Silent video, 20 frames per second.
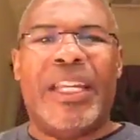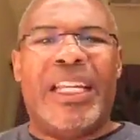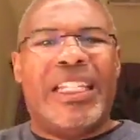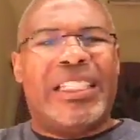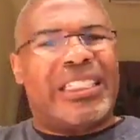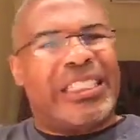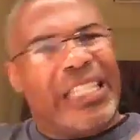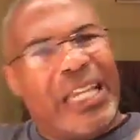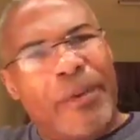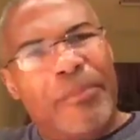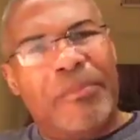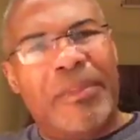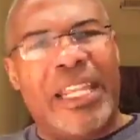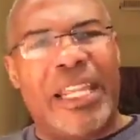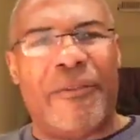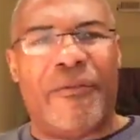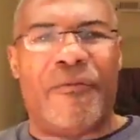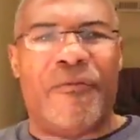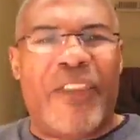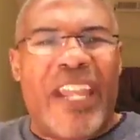Something
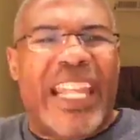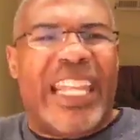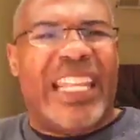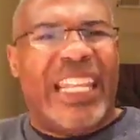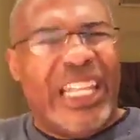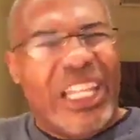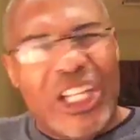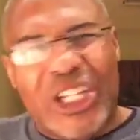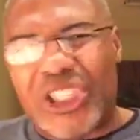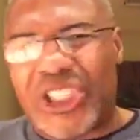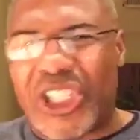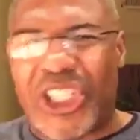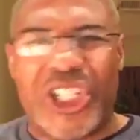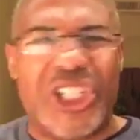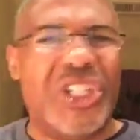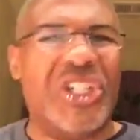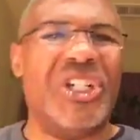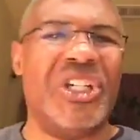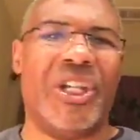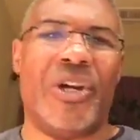that looks
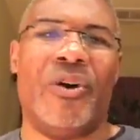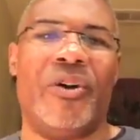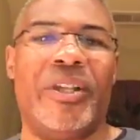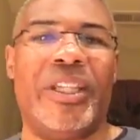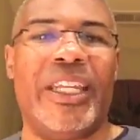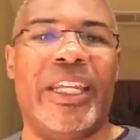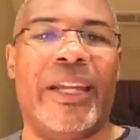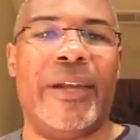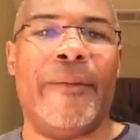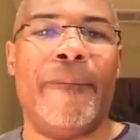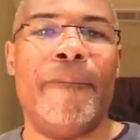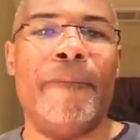good on you.